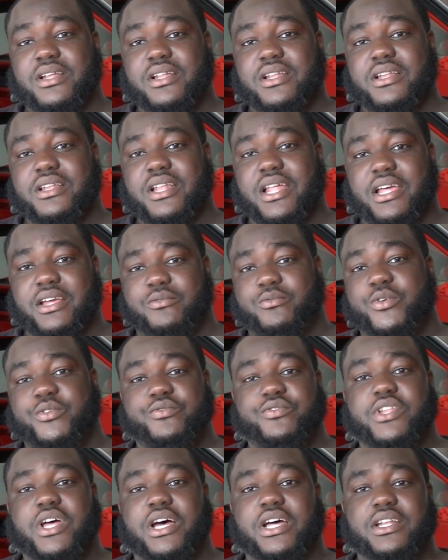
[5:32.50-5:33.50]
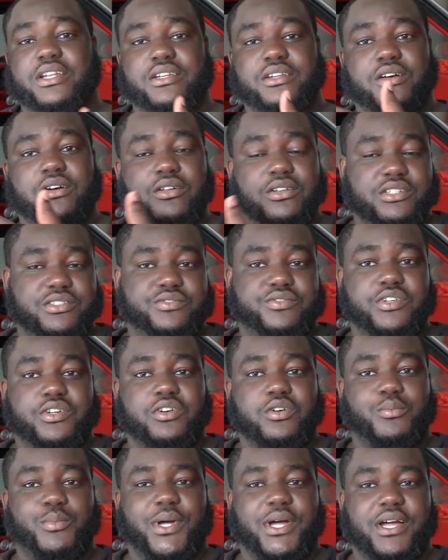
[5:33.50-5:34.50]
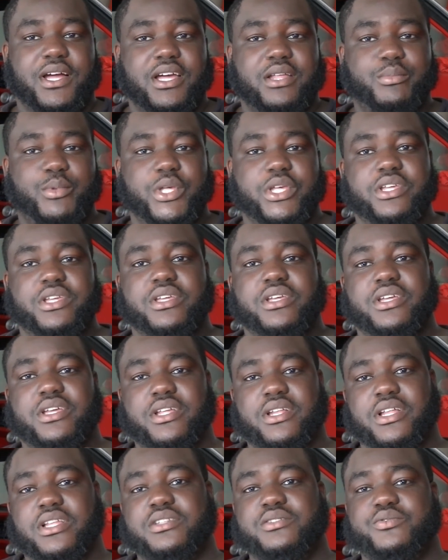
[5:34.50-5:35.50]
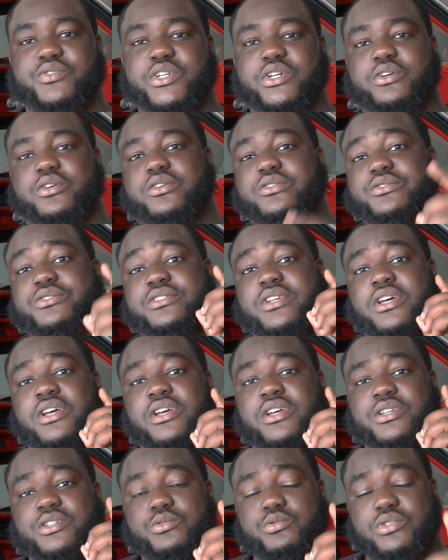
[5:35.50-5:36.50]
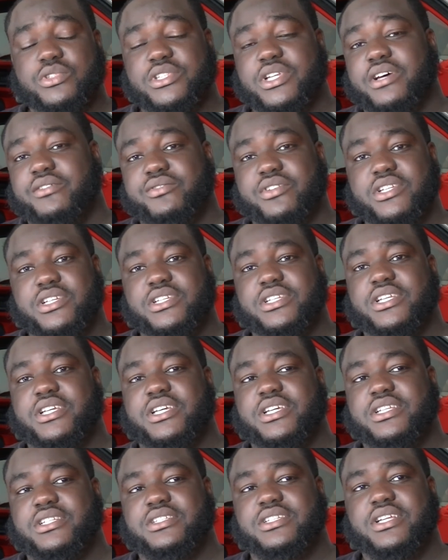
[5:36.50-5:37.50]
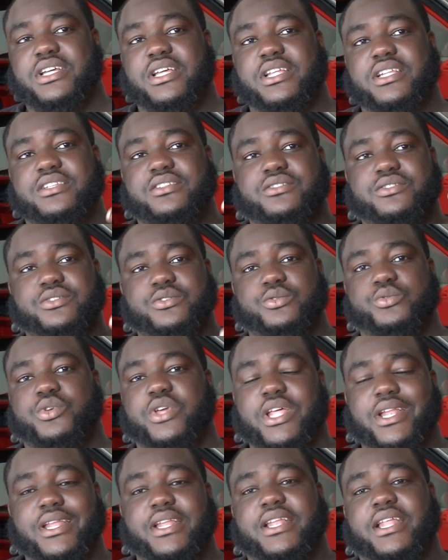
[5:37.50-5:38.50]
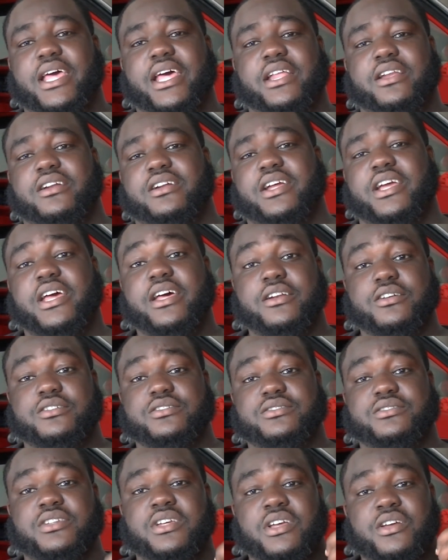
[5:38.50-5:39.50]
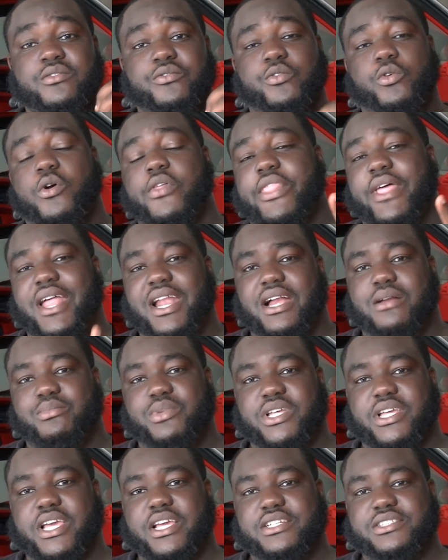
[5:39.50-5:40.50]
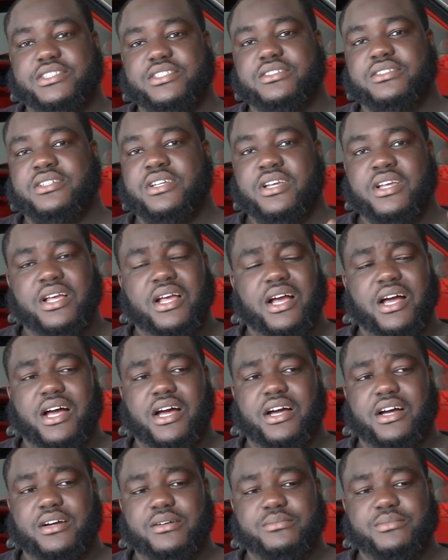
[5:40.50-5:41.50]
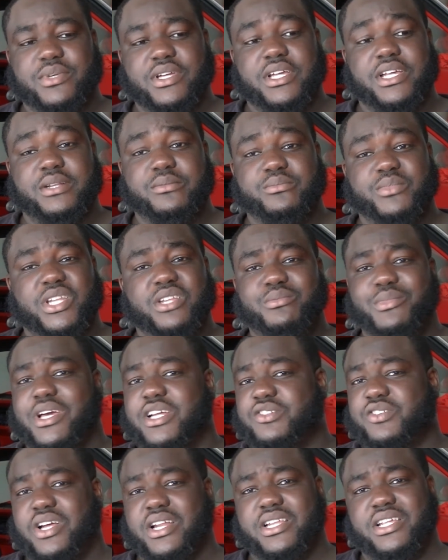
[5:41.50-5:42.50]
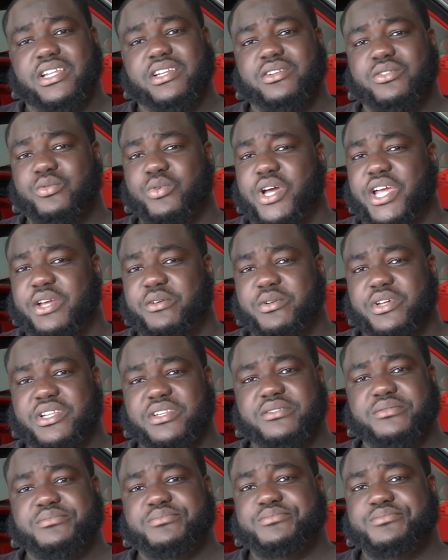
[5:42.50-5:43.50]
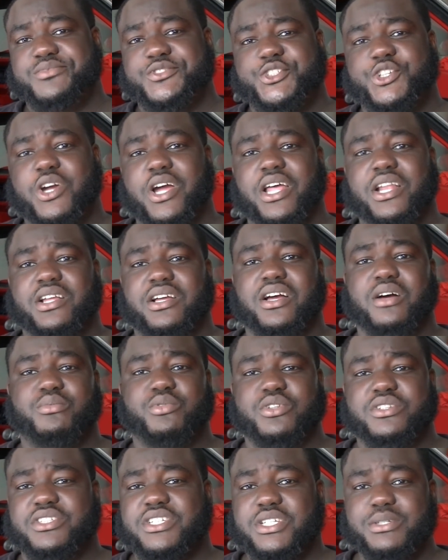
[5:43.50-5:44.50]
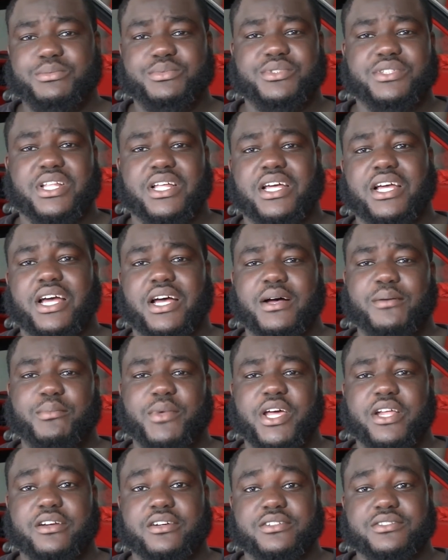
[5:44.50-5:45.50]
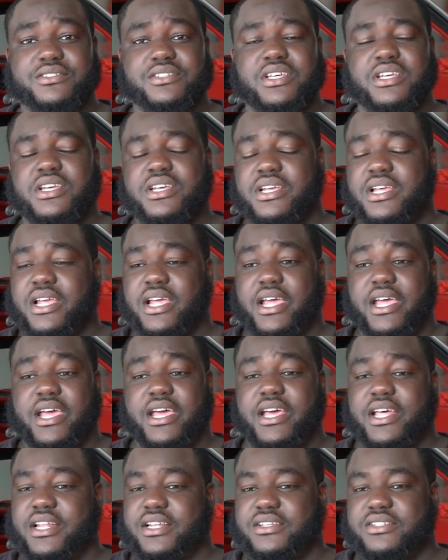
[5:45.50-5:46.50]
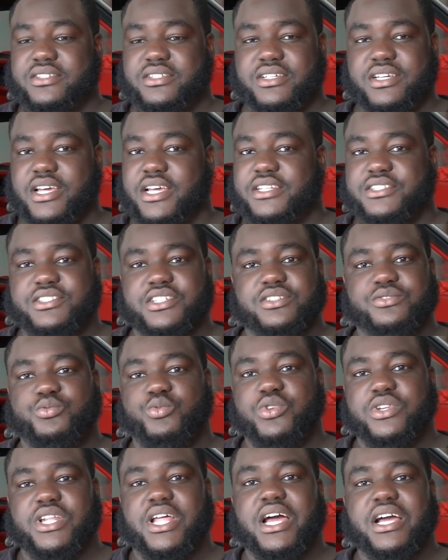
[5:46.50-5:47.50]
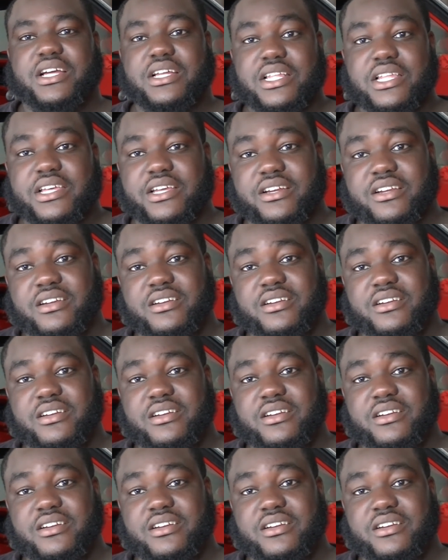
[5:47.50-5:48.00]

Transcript: like we've done on this vehicle behind me and other vehicles, you would definitely need to get in headers for that application. And believe me, I tried to get in the way with trying a couple of cheap headers, and it just would not clear.